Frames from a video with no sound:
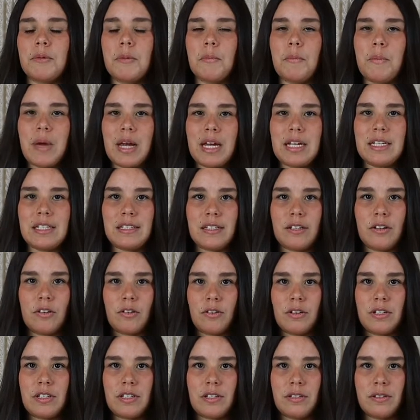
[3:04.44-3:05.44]
amazing
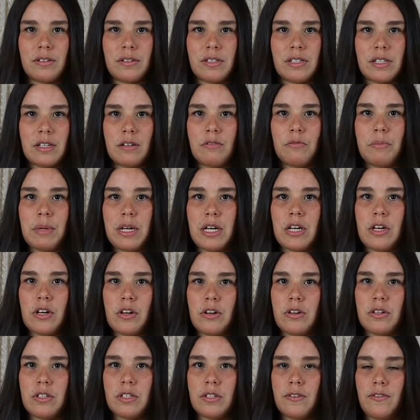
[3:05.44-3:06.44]
crystals that have been
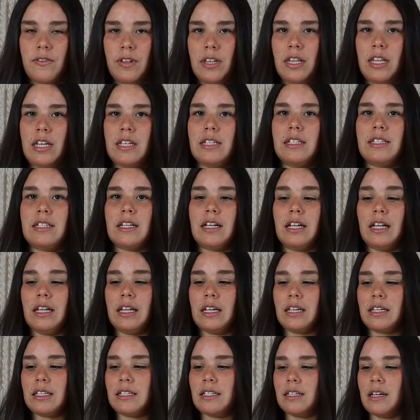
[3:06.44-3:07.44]
used for this
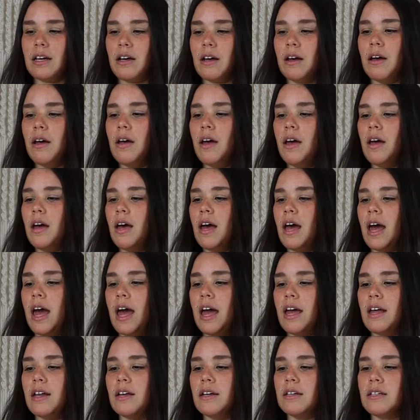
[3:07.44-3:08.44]
elixir,
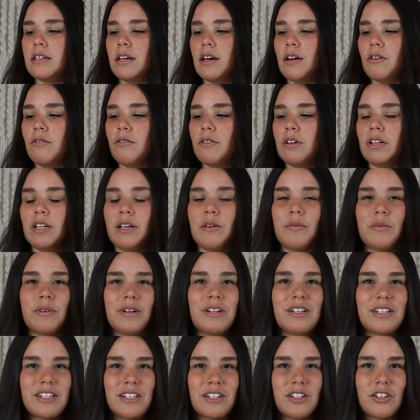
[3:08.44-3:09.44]
and I really
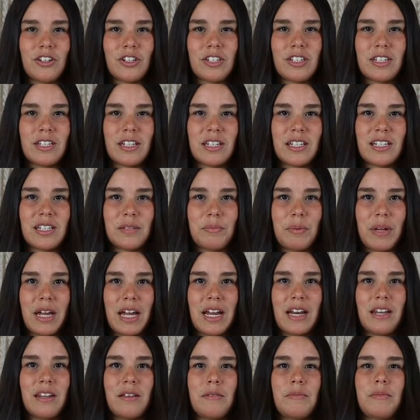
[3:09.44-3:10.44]
wanted to just
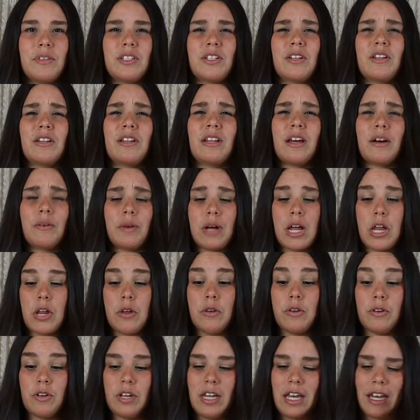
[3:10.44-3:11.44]
explain them so that way
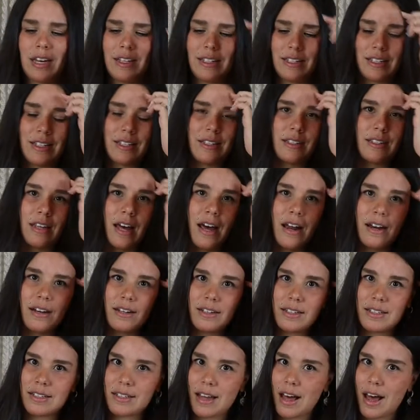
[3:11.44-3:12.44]
you get as excited
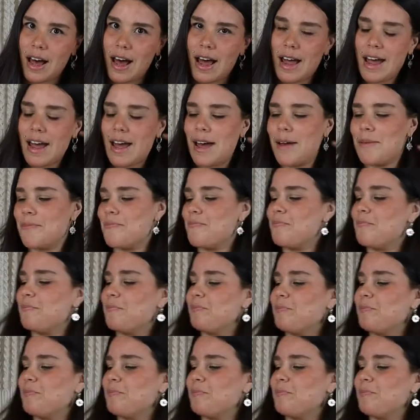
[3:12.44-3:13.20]
as I am.